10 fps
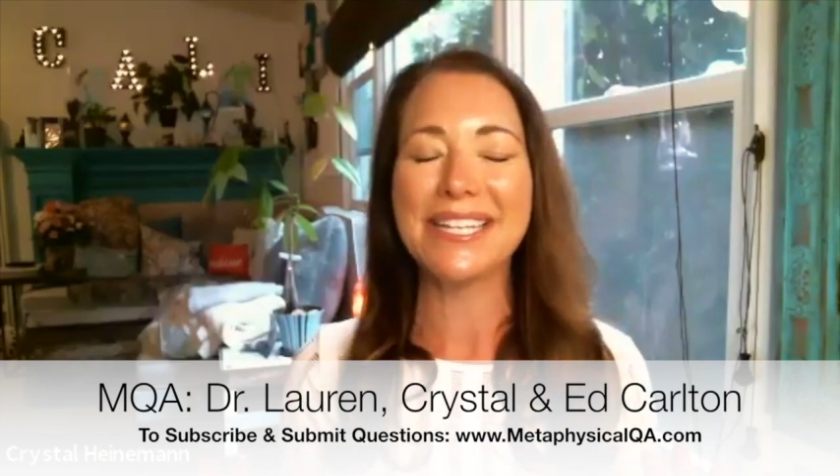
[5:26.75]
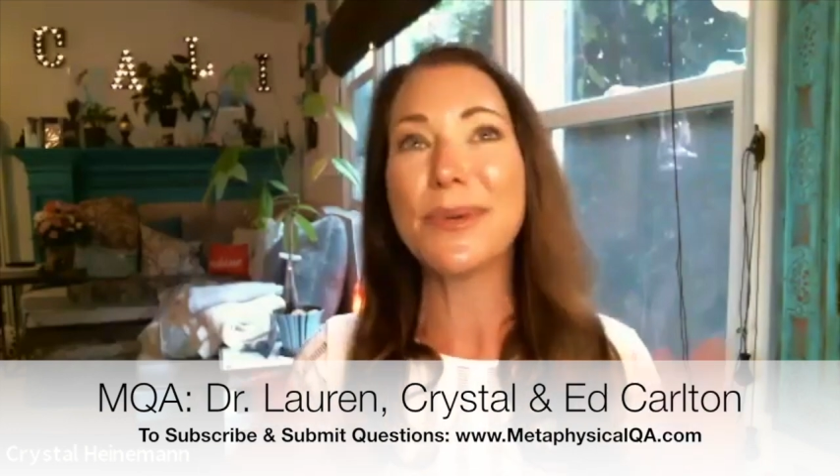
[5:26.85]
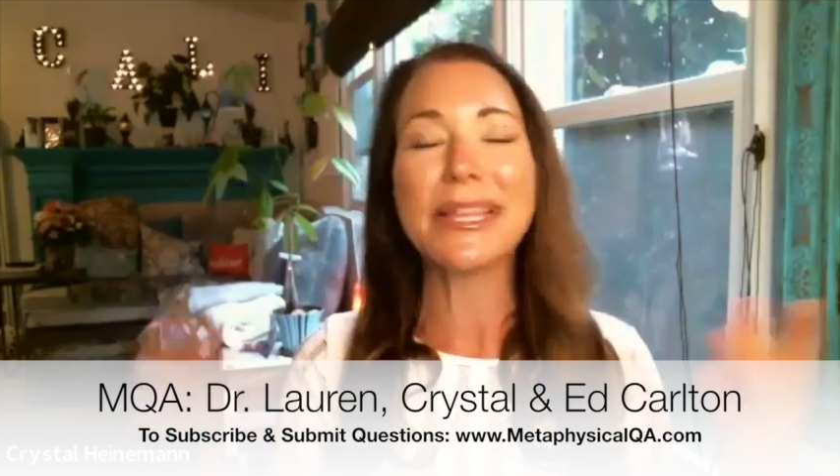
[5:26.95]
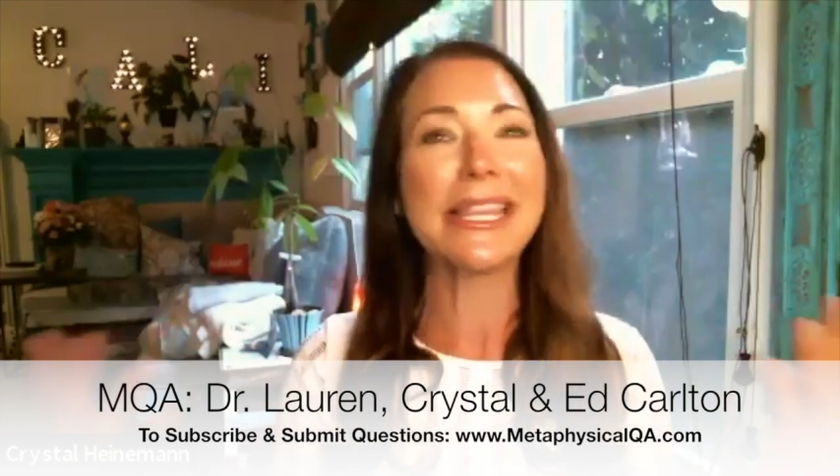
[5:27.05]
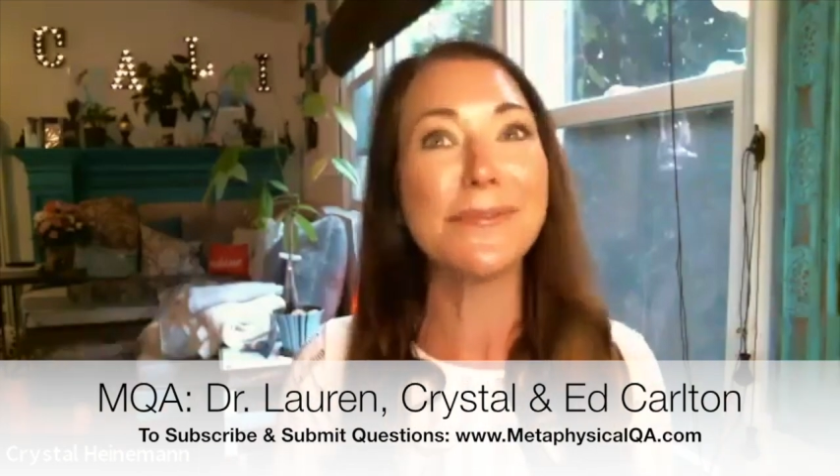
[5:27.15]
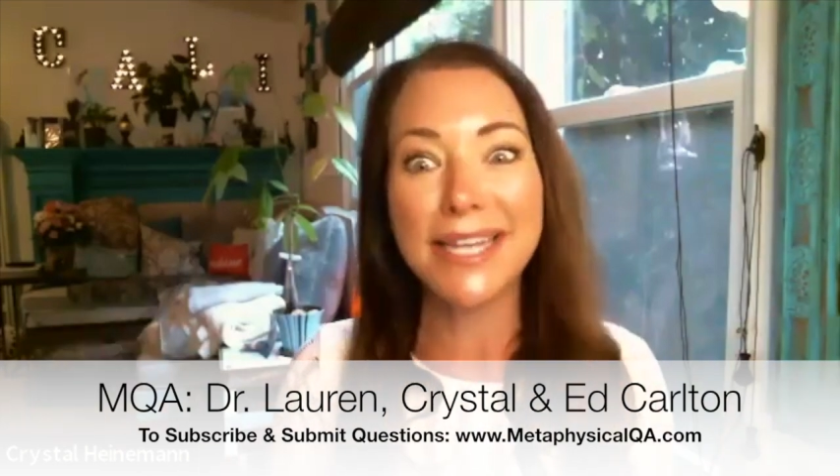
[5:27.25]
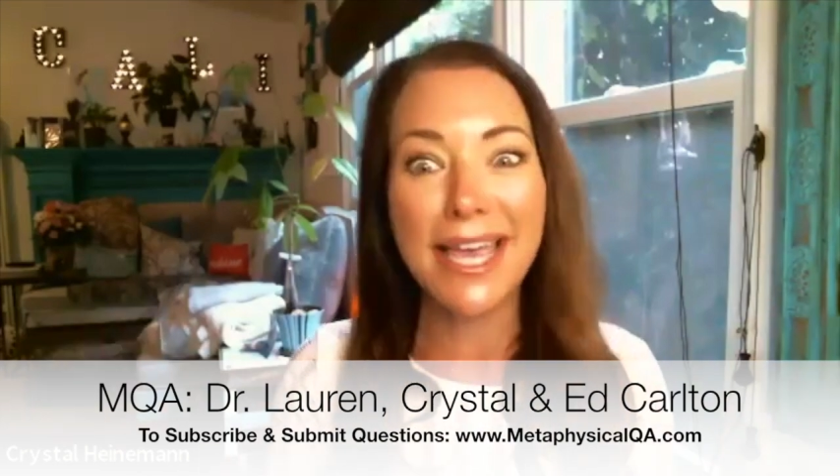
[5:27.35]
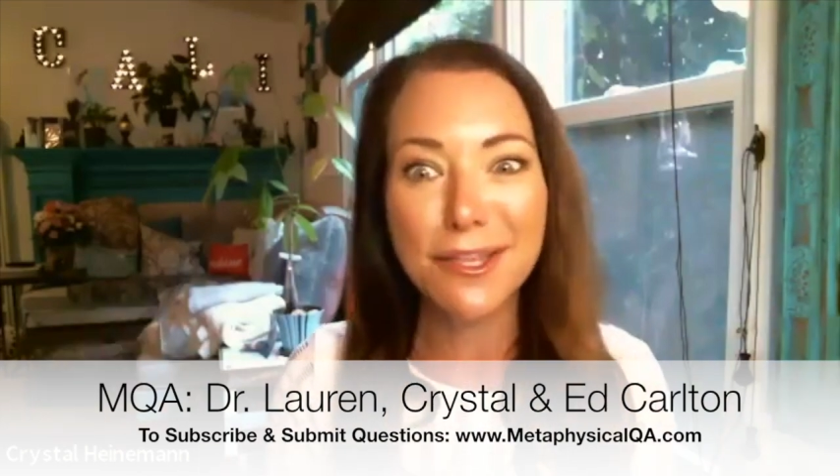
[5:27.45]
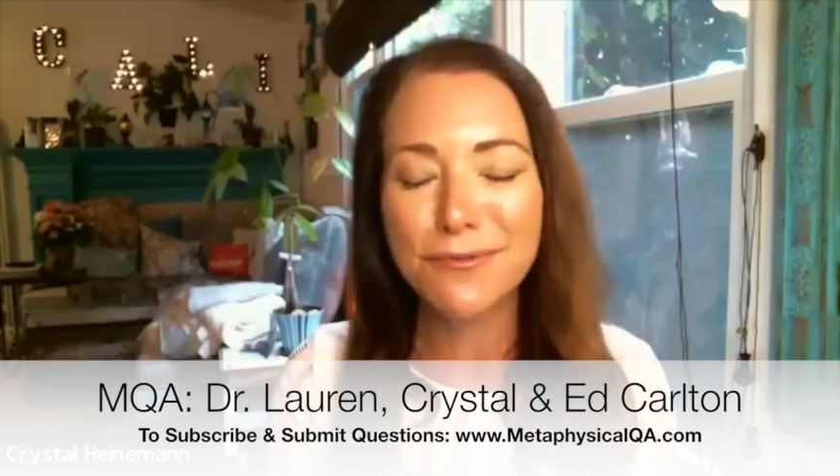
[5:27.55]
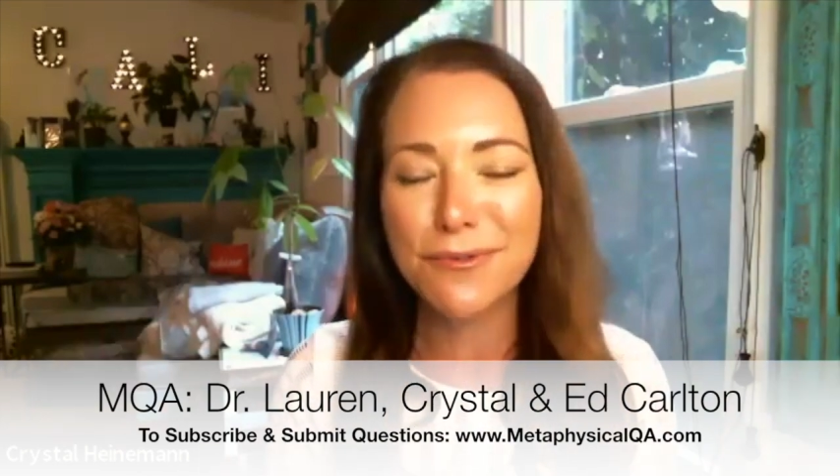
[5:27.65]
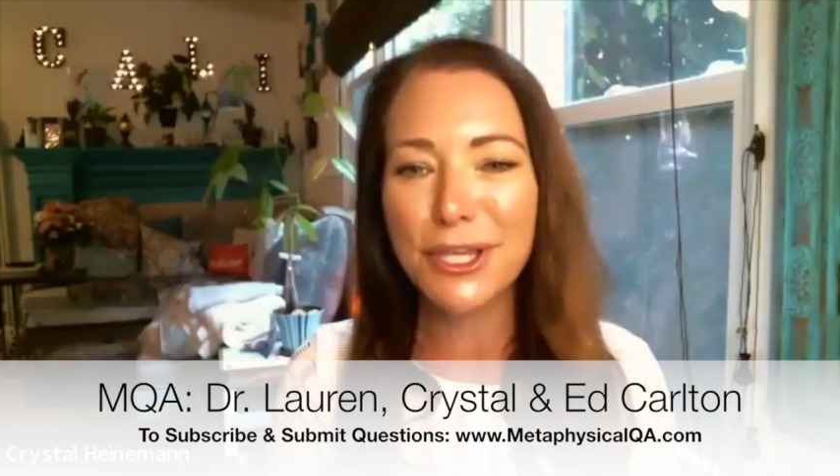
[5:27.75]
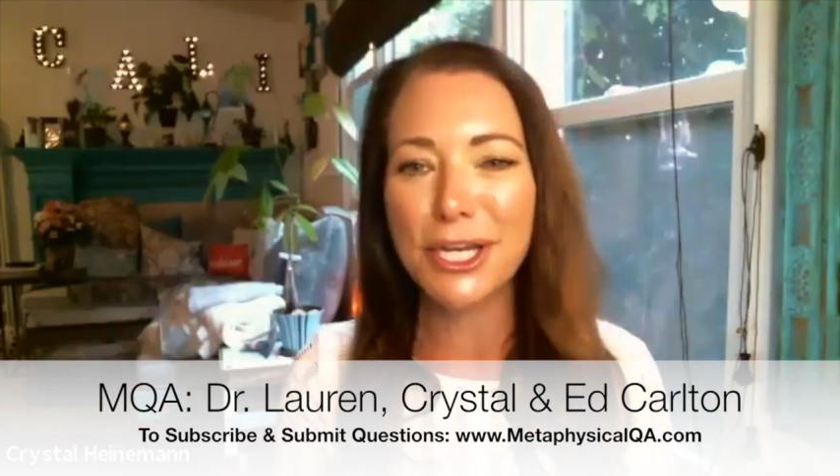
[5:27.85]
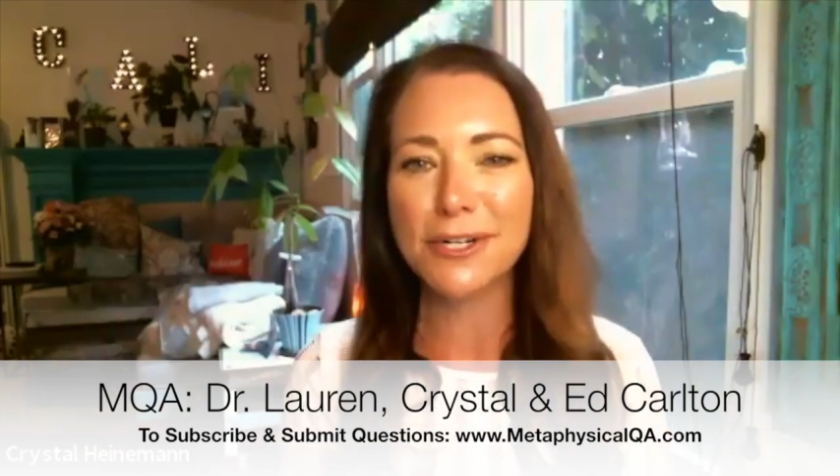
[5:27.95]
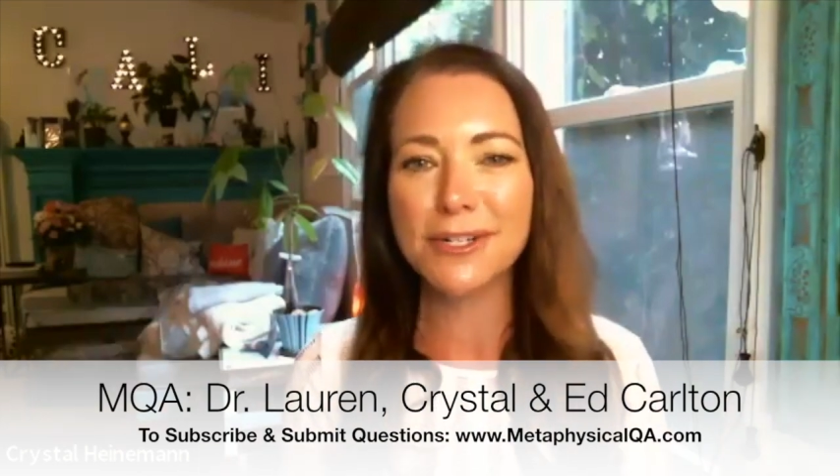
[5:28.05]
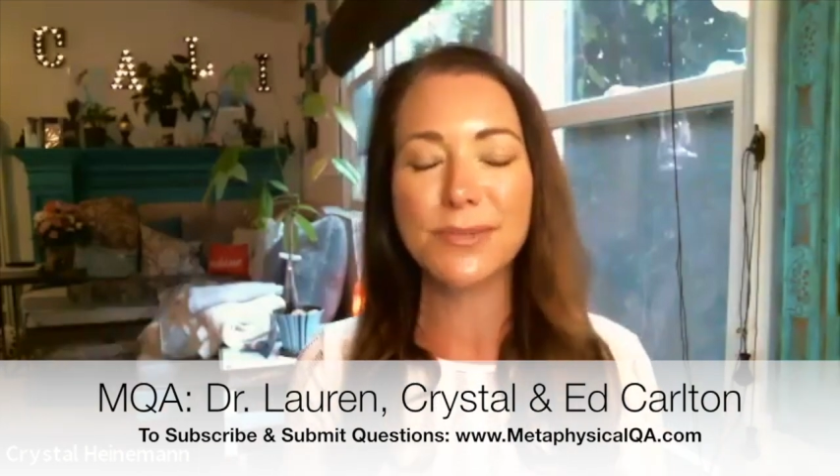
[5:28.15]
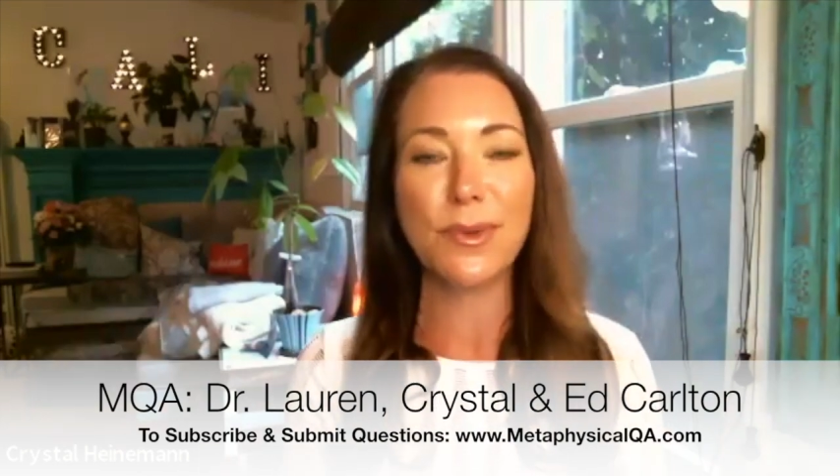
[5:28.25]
so we lived together for years.